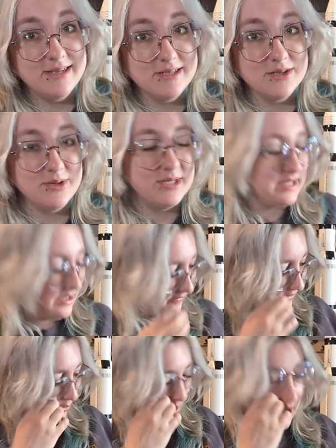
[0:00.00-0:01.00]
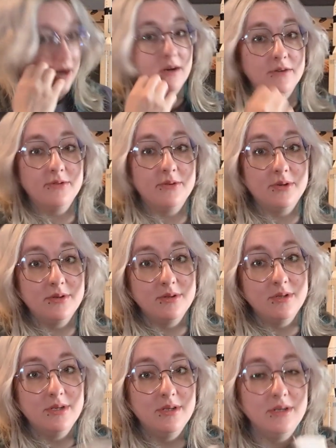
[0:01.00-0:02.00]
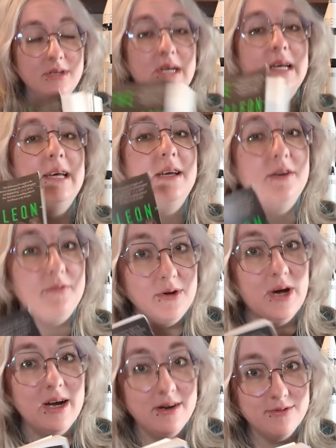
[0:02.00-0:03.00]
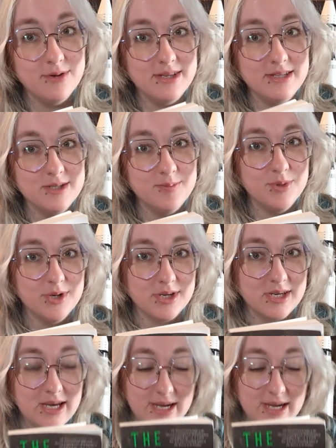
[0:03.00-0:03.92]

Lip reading: And as always, if you have read this book